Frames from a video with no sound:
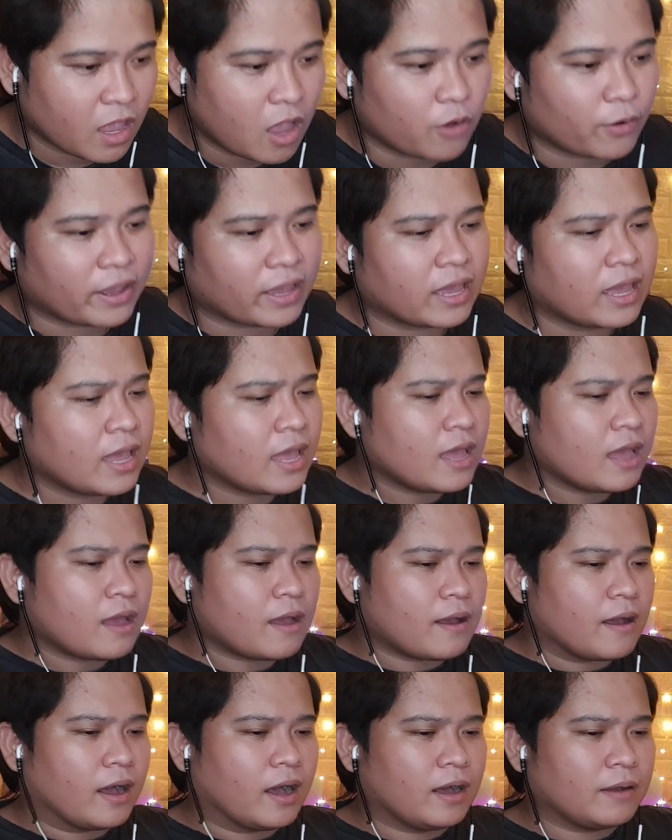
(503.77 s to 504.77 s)
Okay.
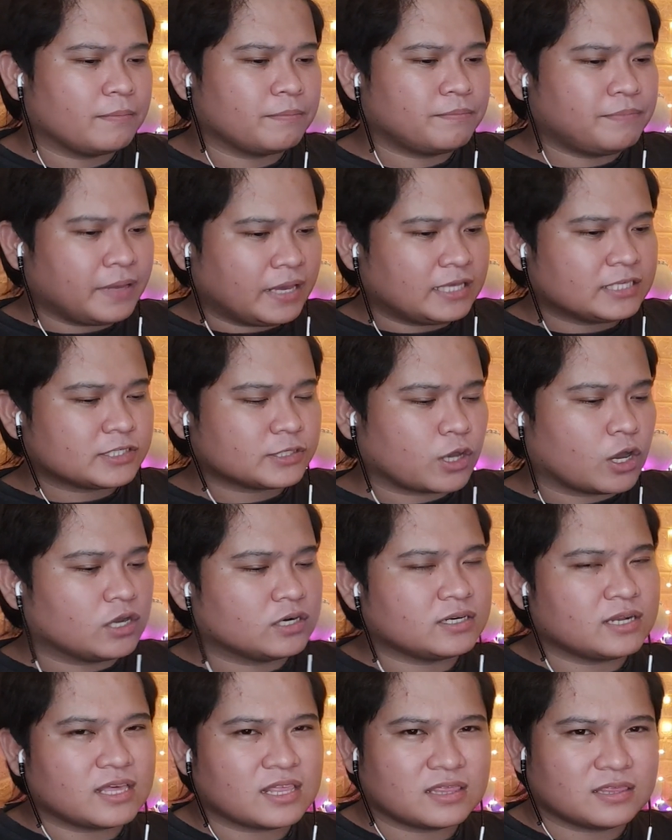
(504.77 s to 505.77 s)
Based
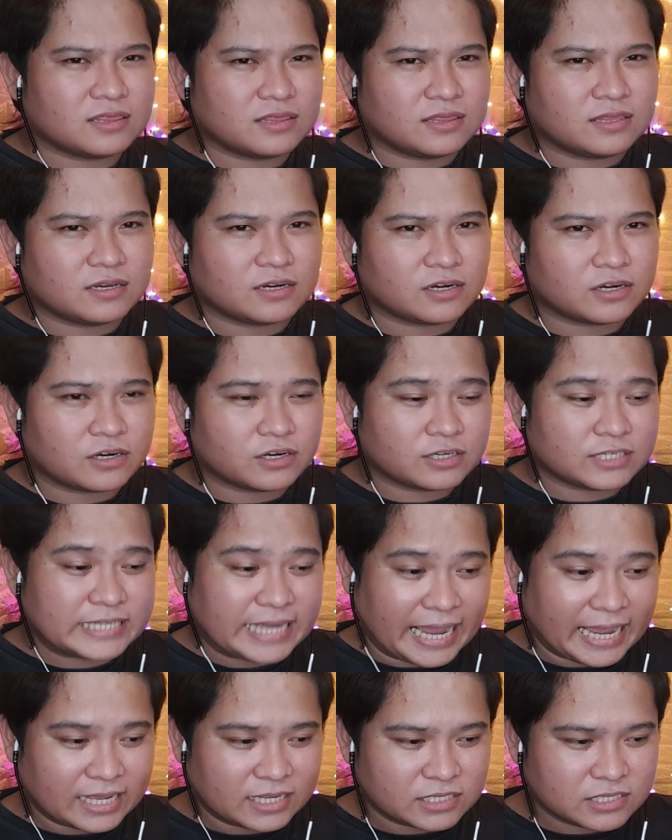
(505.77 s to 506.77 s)
on their
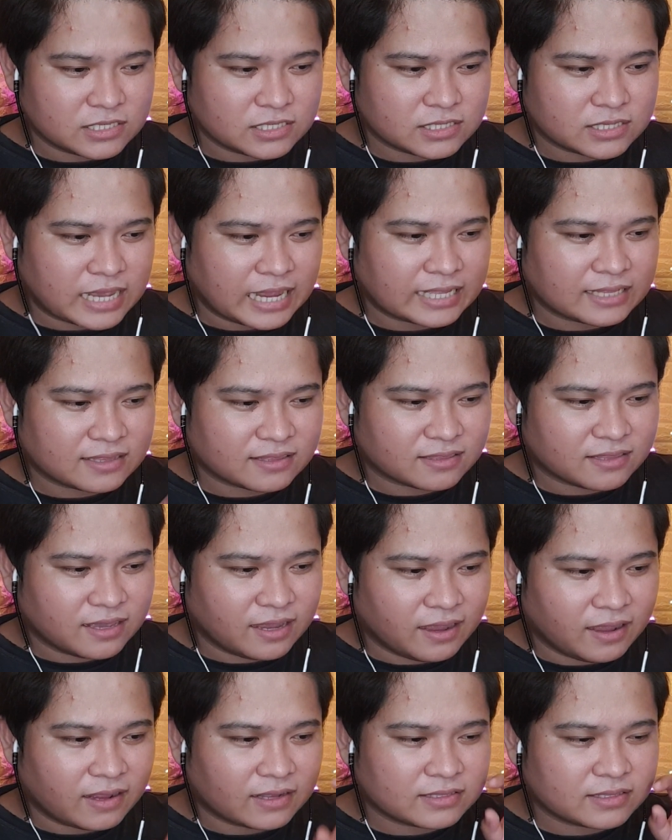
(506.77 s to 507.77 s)
dance, I
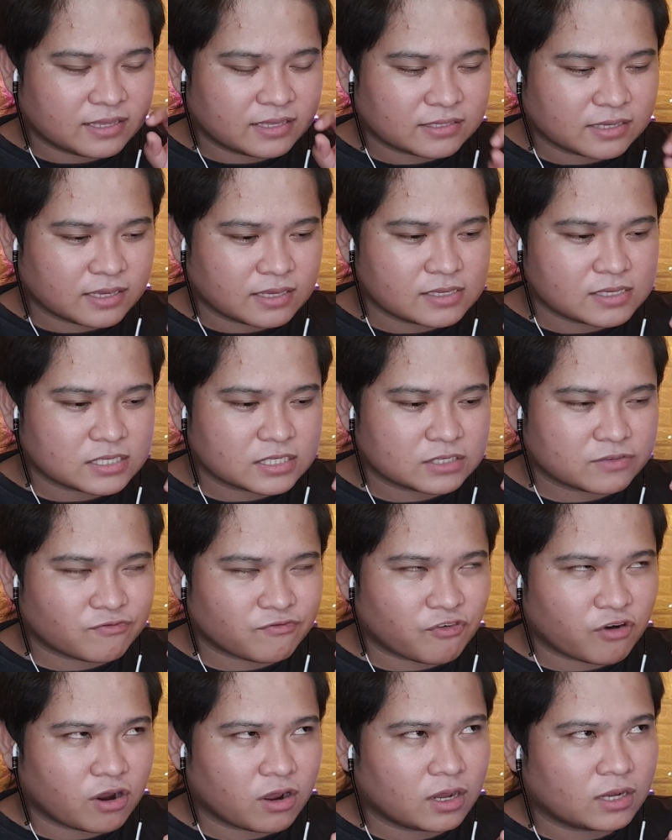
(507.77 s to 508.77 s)
think this is
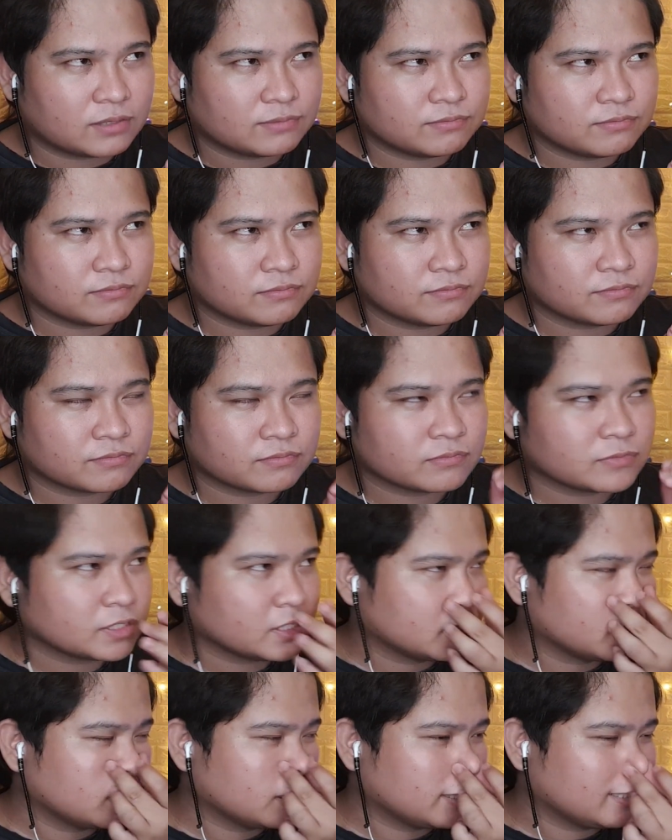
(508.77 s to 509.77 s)
from
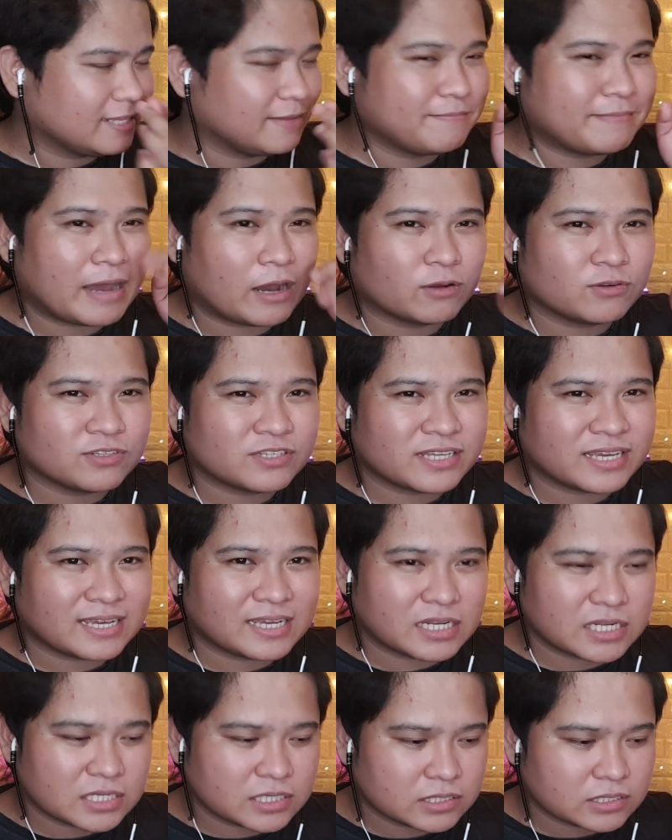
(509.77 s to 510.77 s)
the
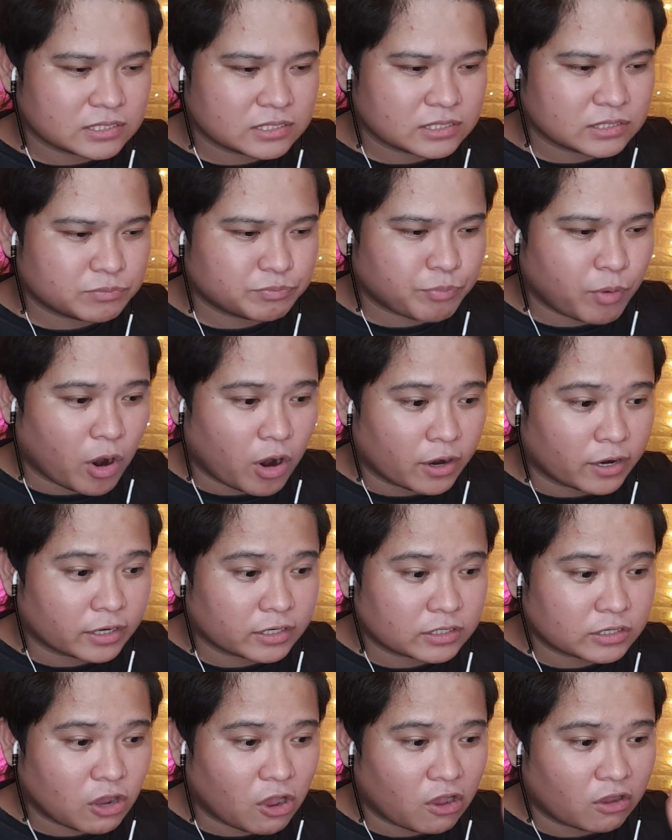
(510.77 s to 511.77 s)
mountain
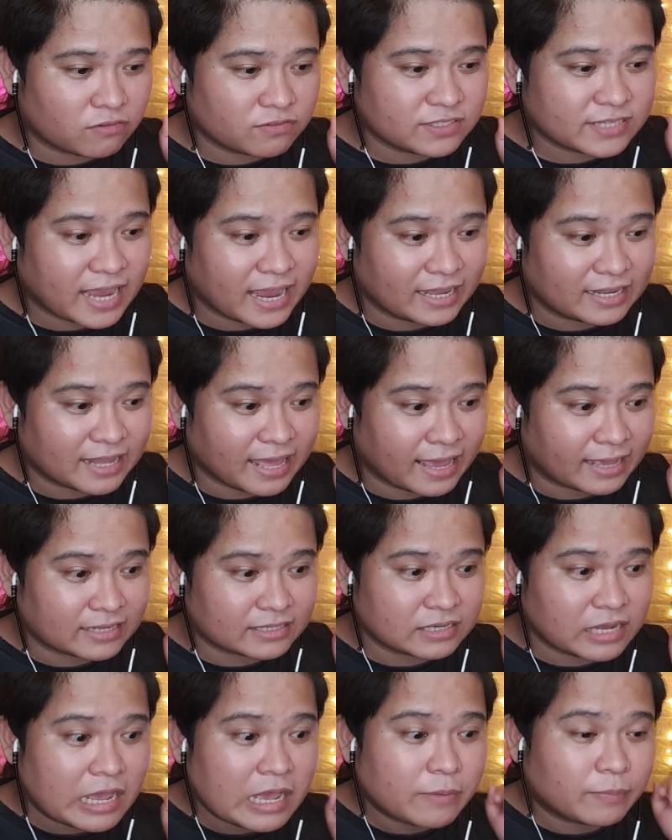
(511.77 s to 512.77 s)
part of
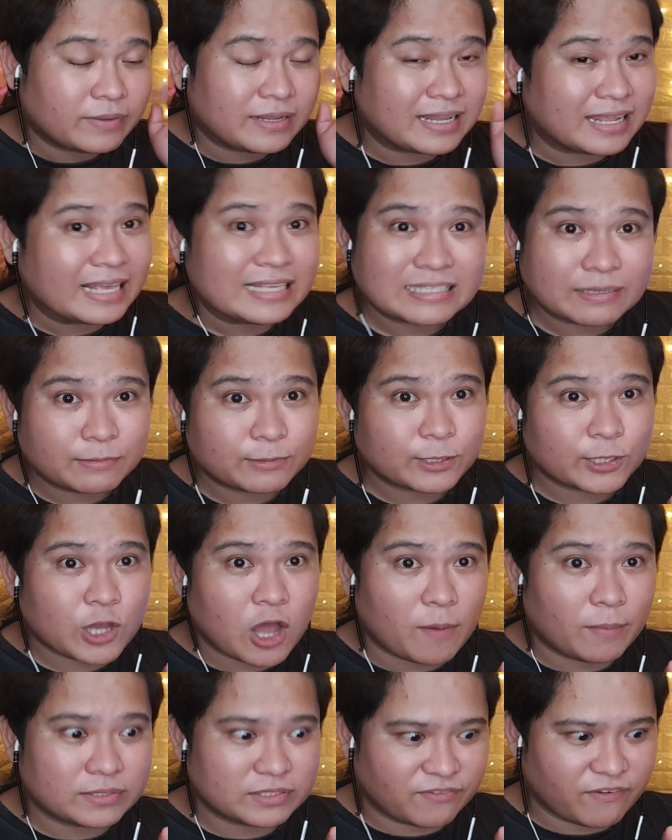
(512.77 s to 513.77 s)
Thailand. Please leave in the
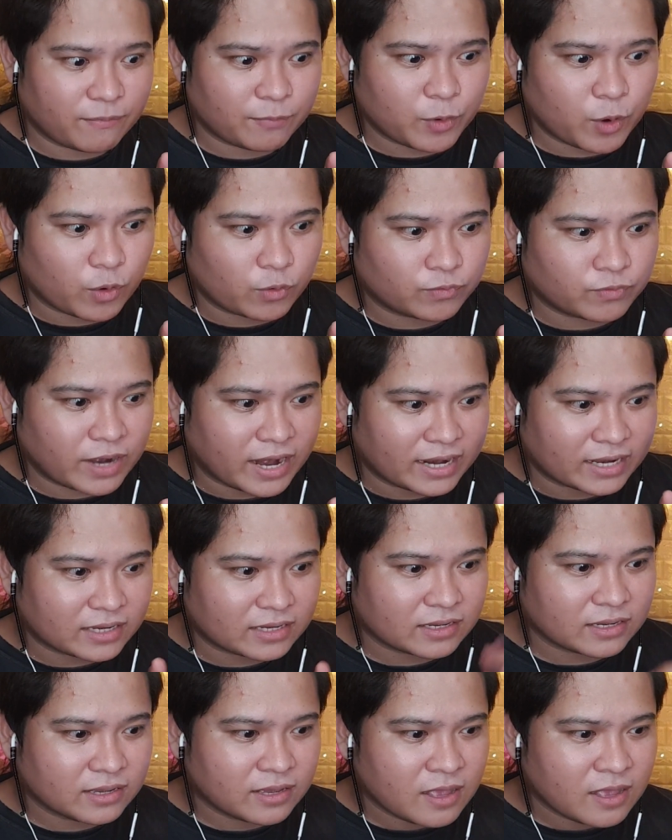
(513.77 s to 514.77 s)
comments if I'm correct,